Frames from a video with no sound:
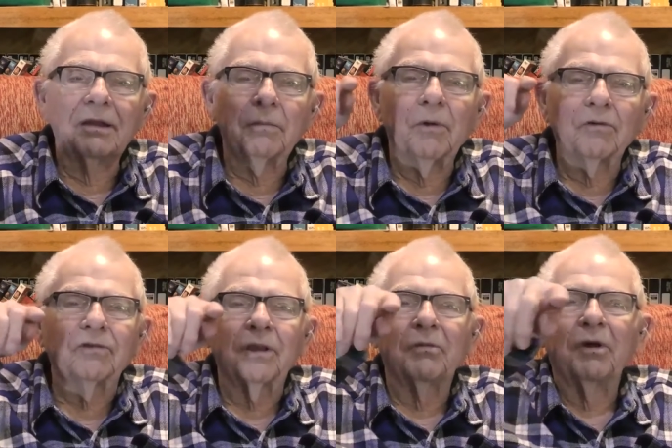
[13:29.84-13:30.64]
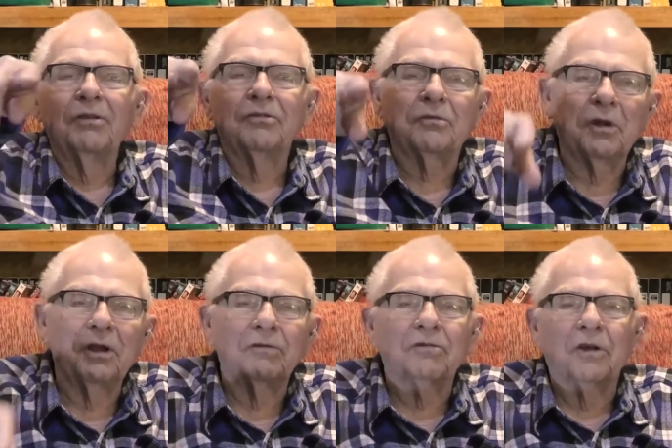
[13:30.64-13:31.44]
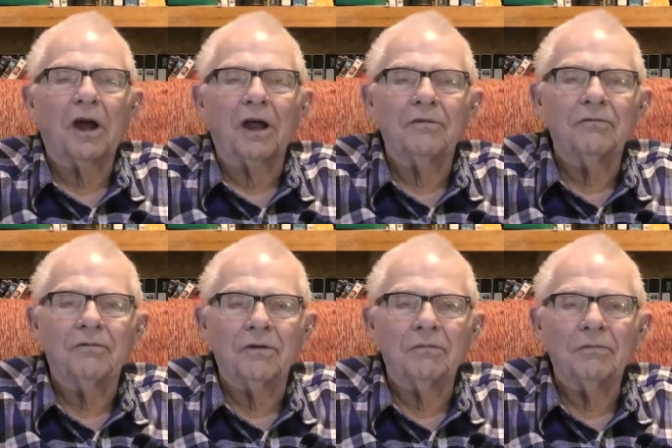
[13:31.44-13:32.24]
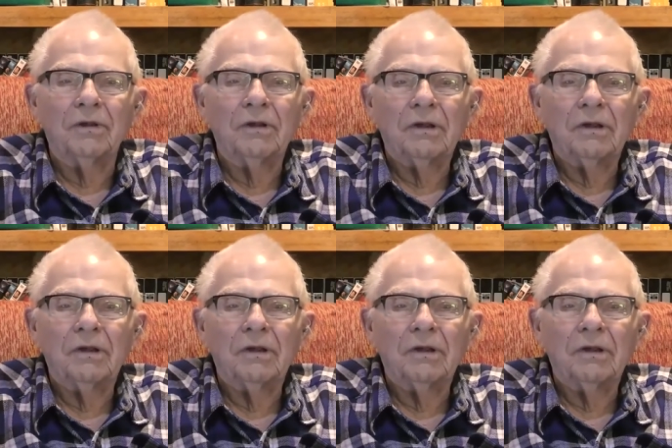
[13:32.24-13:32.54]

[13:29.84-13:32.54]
They're mostly one straight shot from